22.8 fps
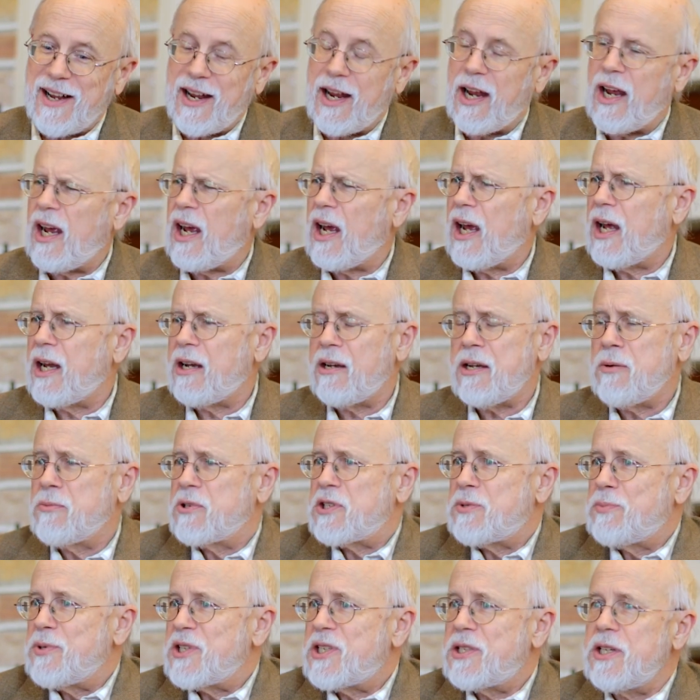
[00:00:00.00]
And it
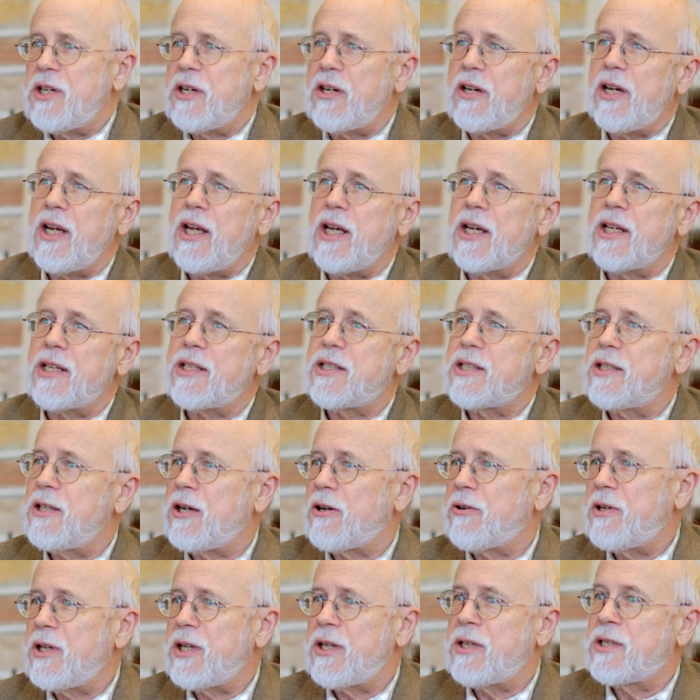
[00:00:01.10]
was mysterious,
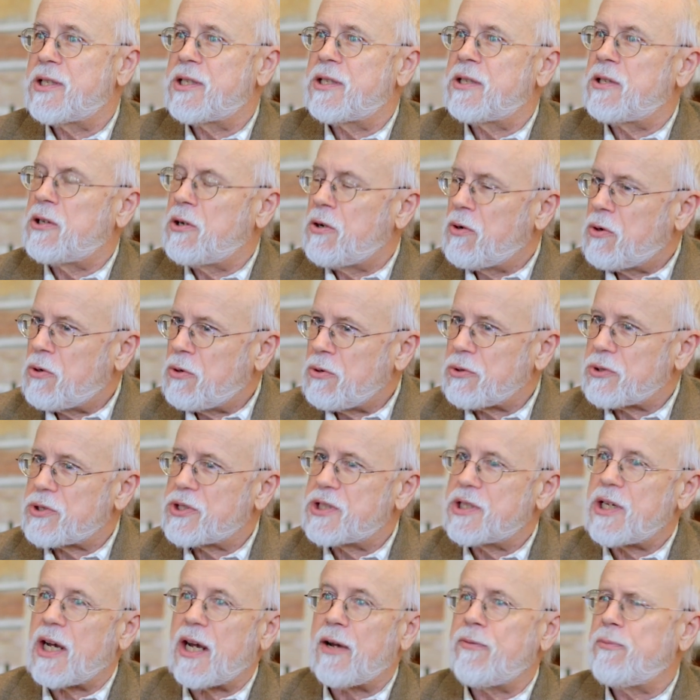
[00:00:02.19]
did cool
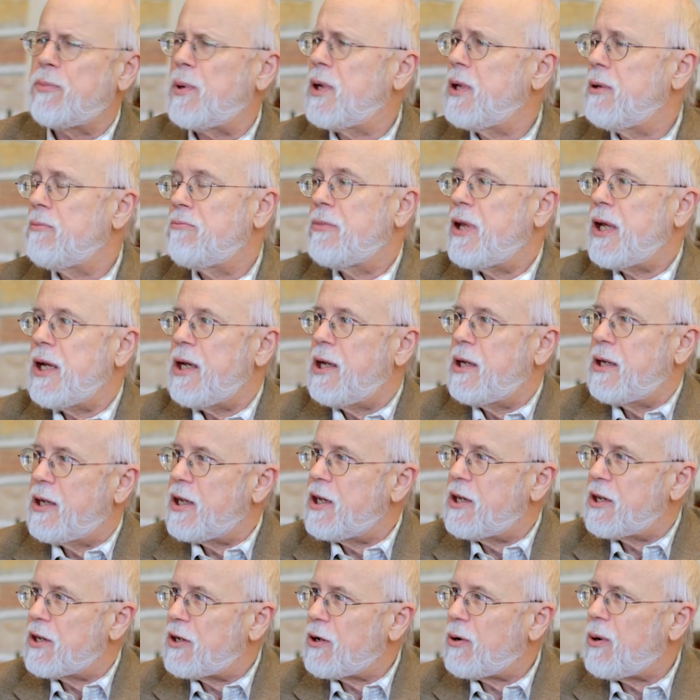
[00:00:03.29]
stuff, but they
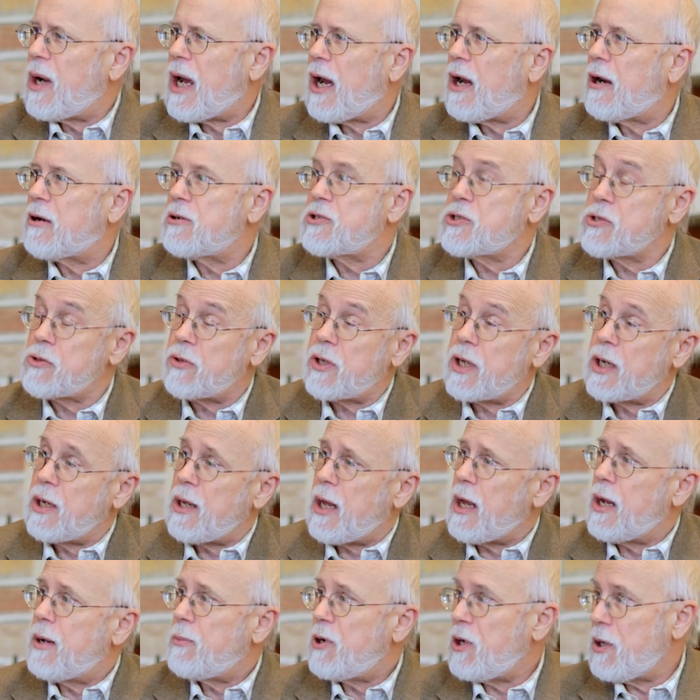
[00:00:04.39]
didn't know how, so they
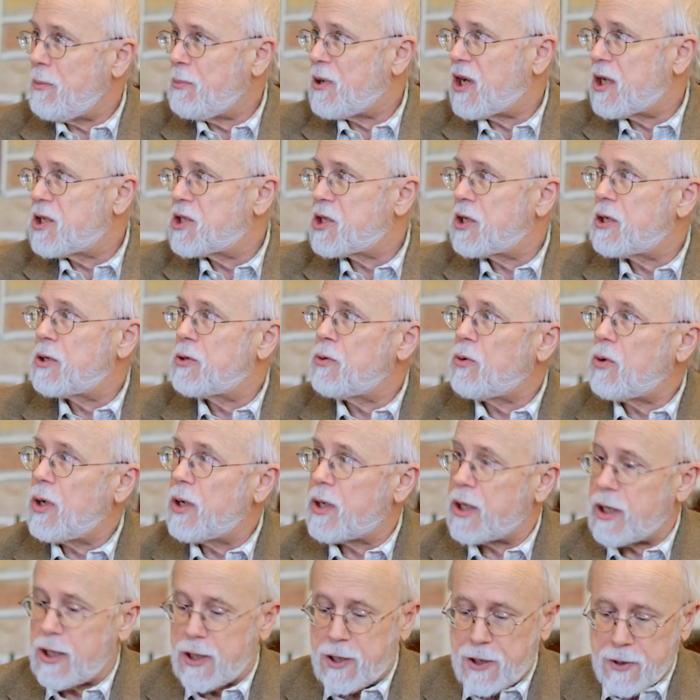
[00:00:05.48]
pretty much
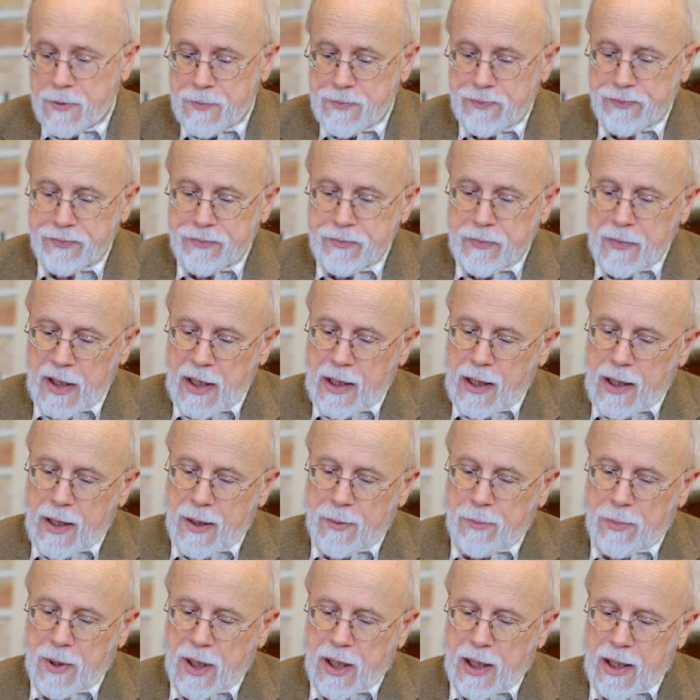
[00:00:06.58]
ignored it.
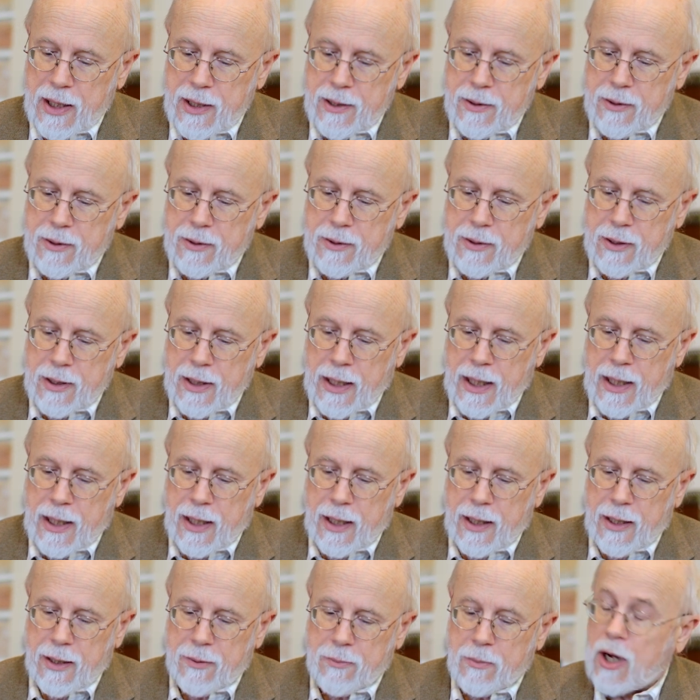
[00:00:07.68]
But
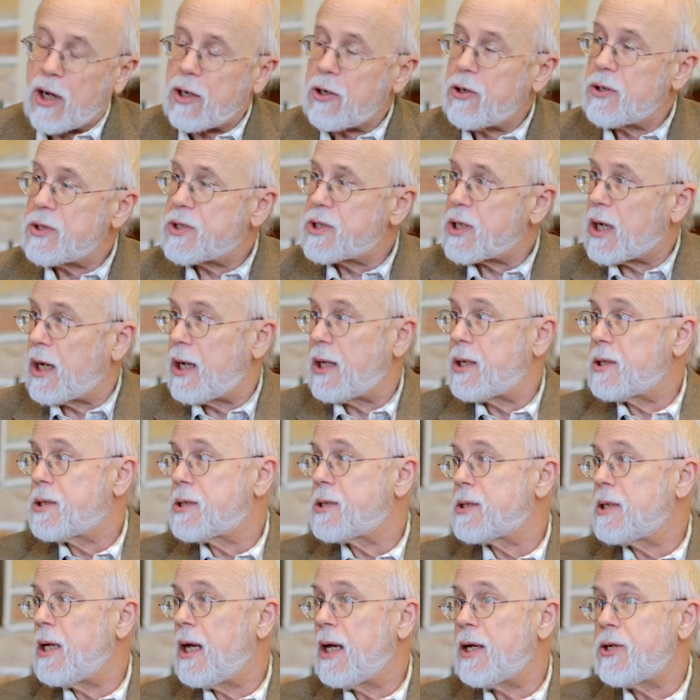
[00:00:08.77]
modern
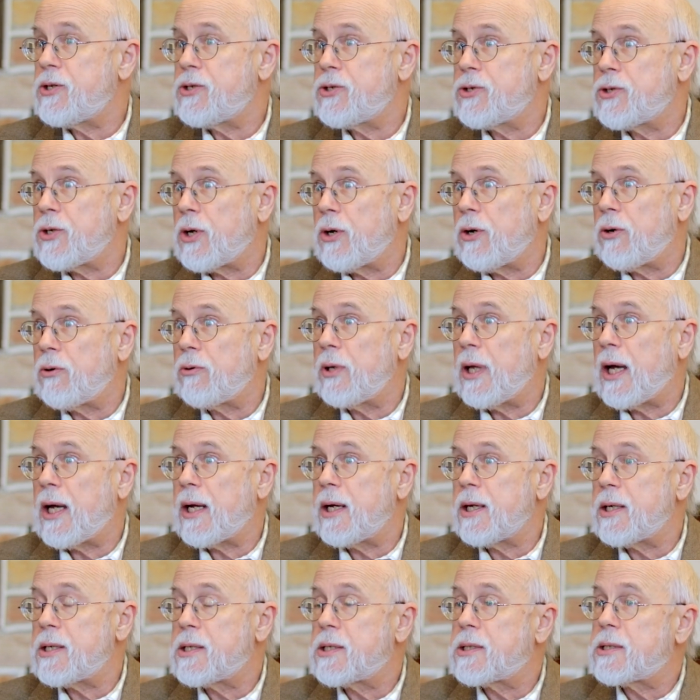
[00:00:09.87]
science has shown
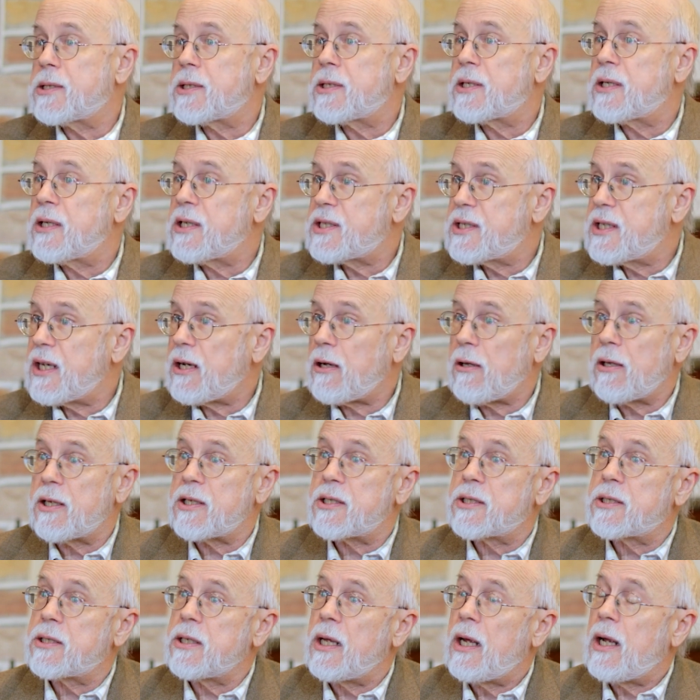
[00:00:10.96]
that the cell
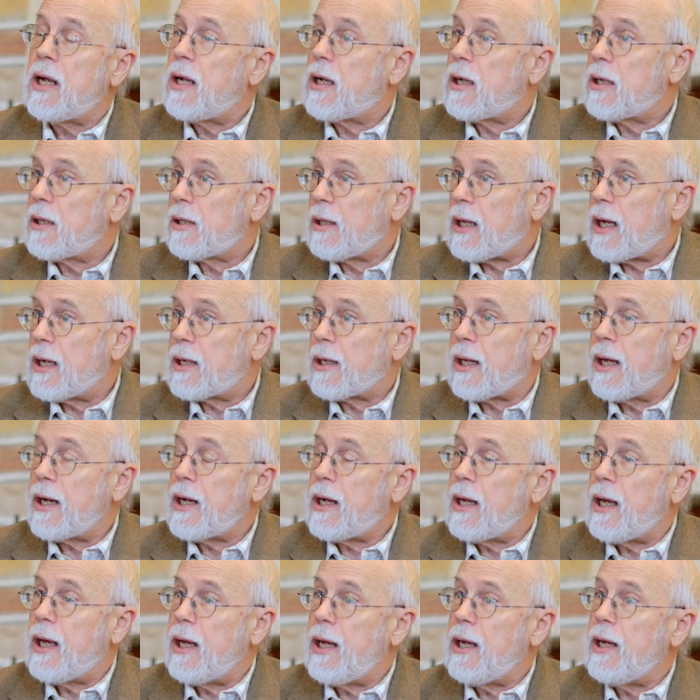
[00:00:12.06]
is a lot
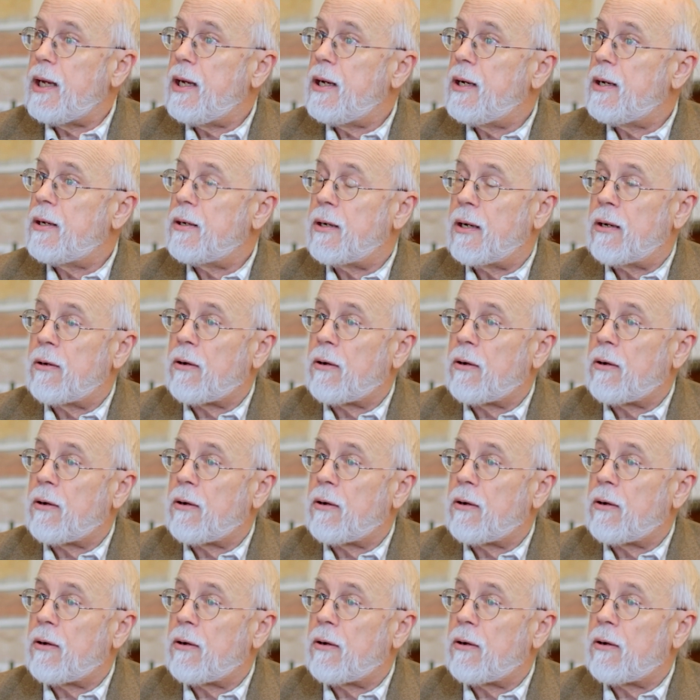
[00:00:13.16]
like a